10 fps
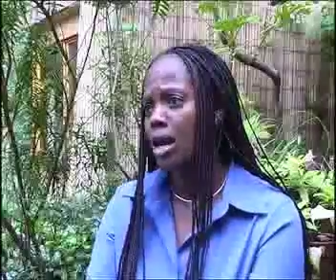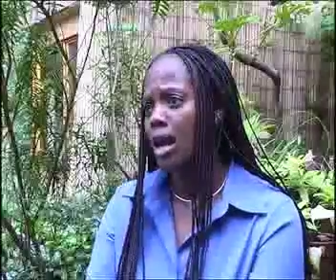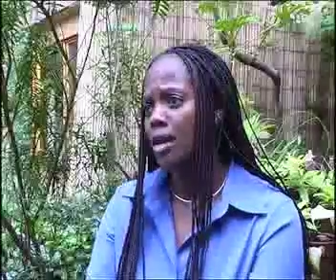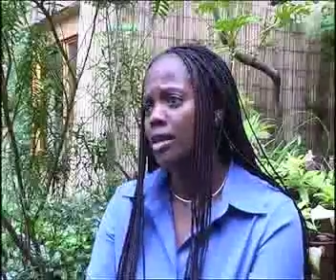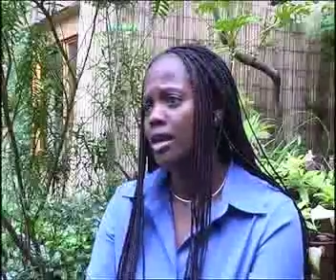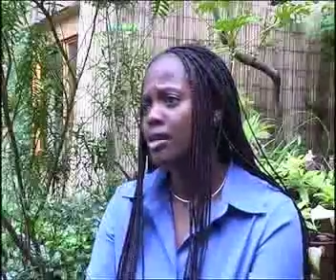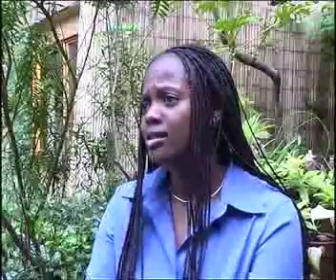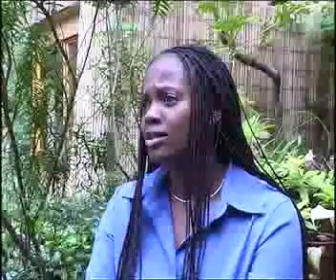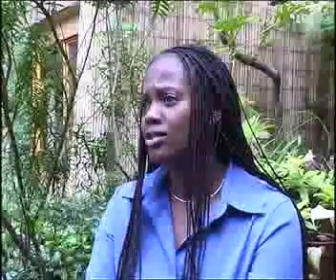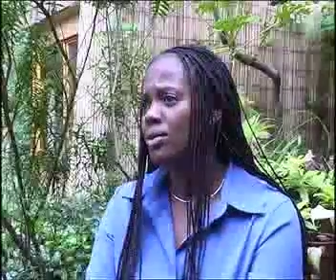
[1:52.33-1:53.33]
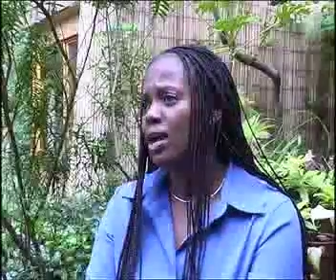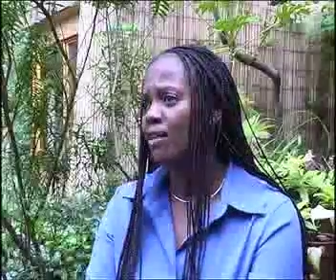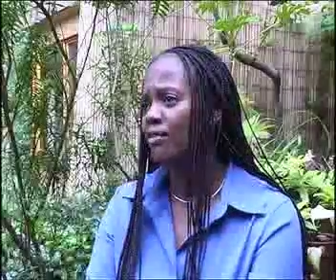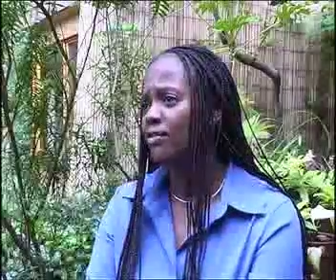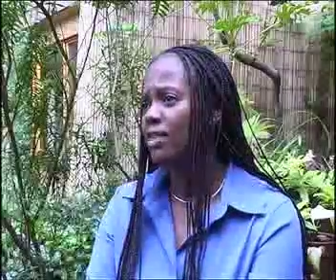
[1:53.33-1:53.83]
And in essence, we
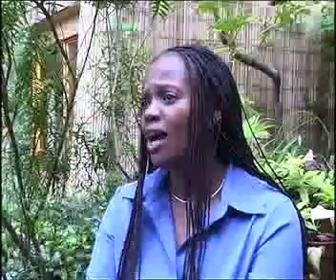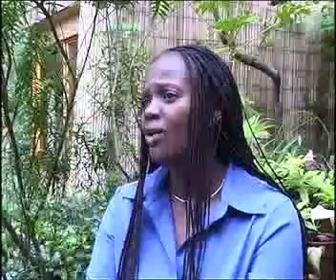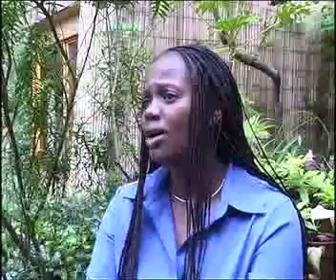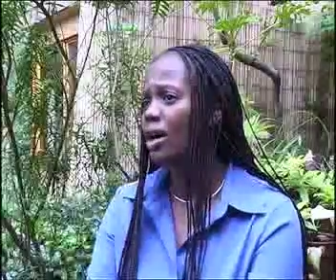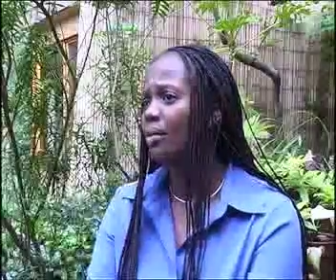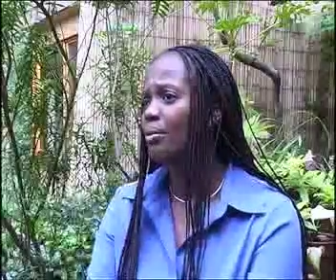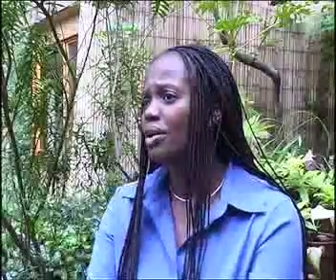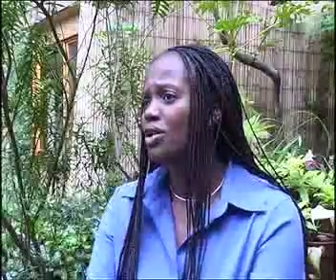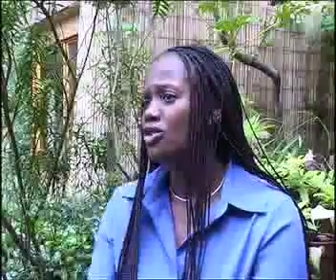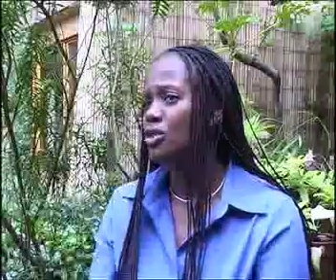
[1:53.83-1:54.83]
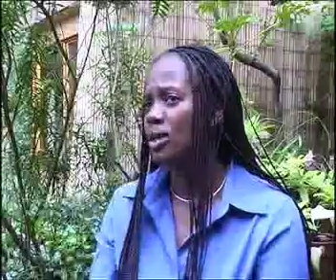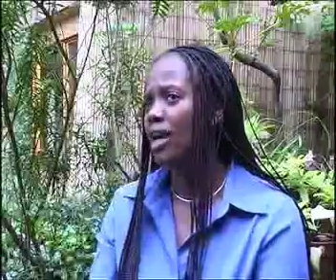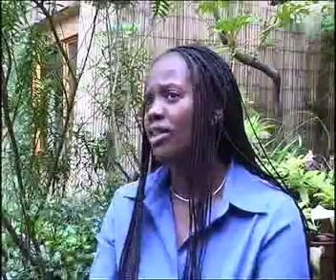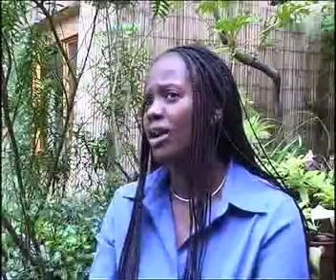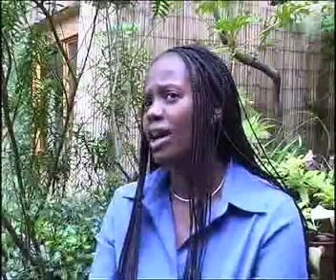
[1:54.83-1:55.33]
have now come
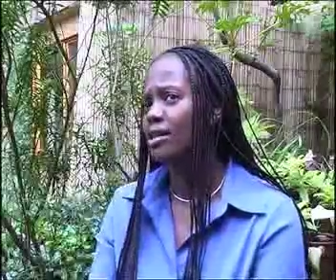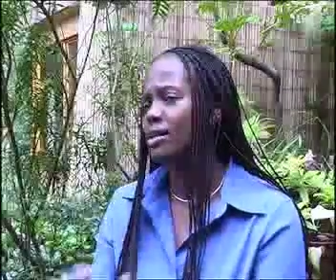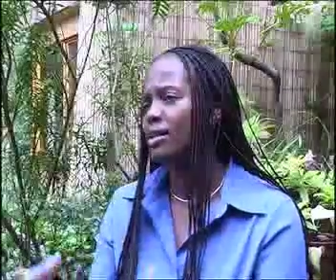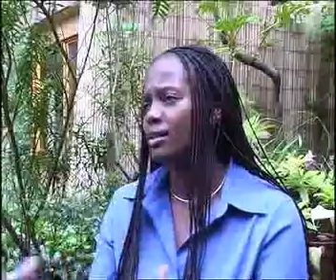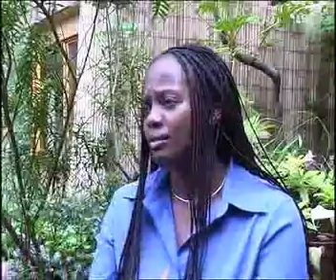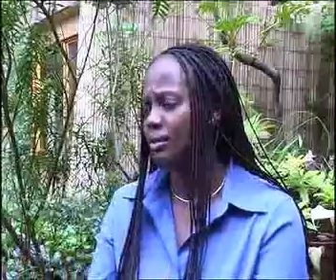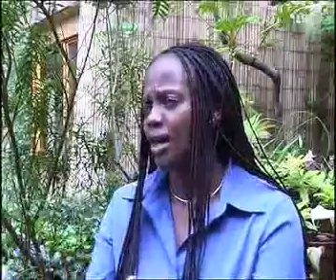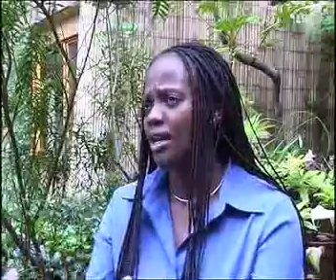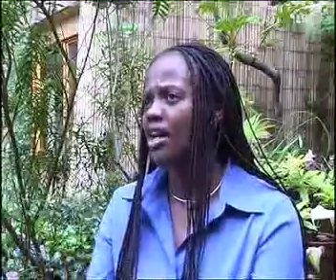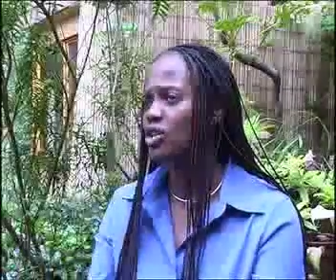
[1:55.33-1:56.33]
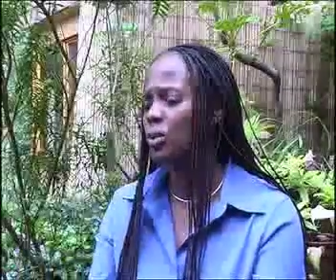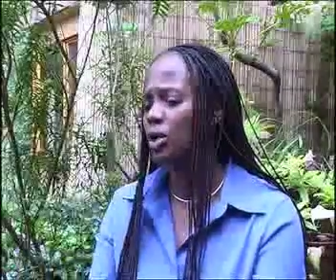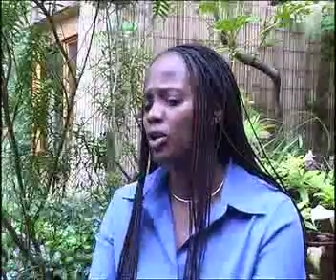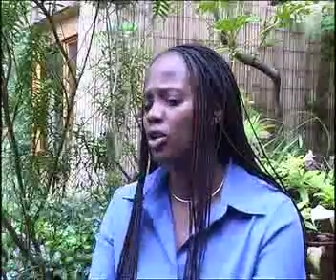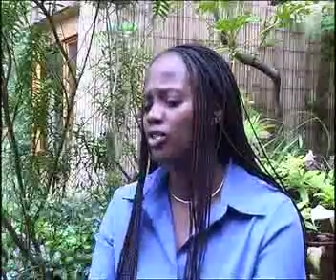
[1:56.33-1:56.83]
together as a
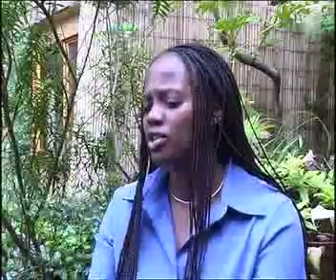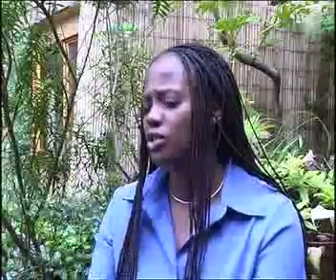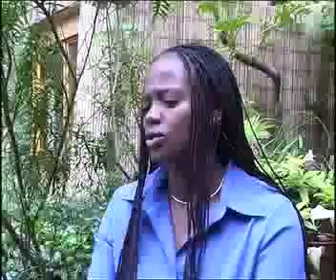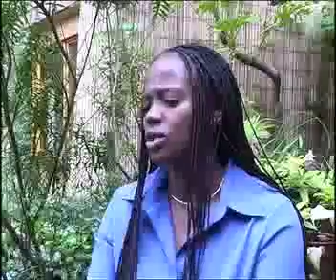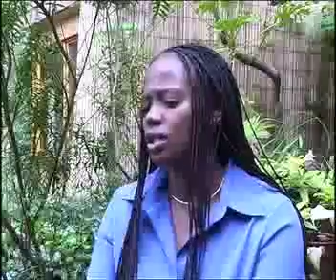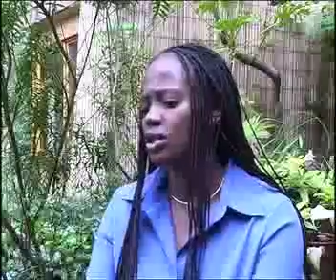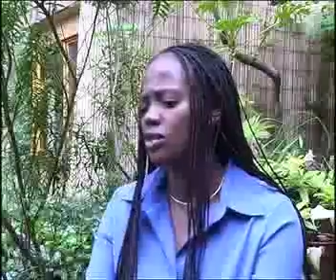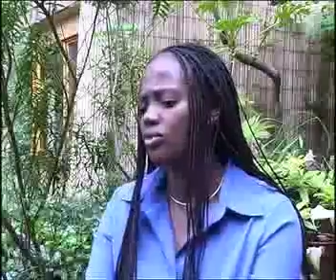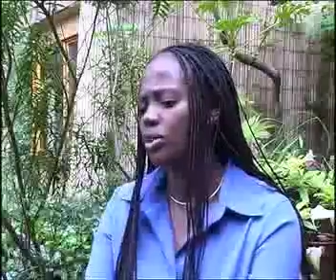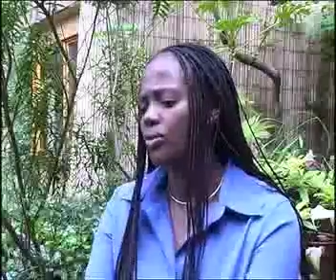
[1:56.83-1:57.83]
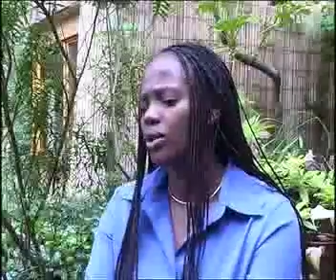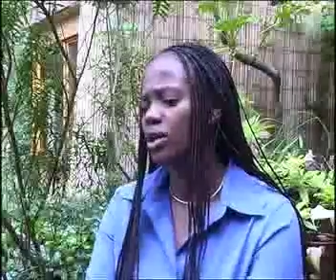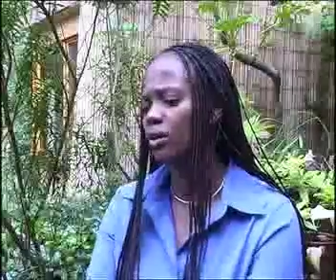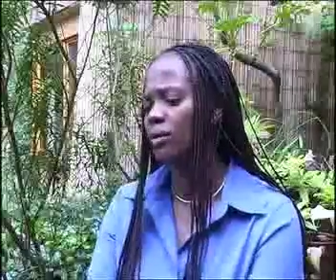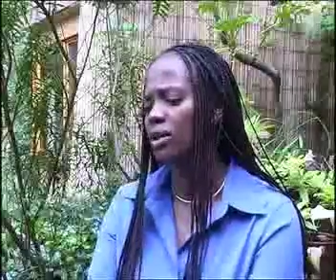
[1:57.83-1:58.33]
network of associates who've been working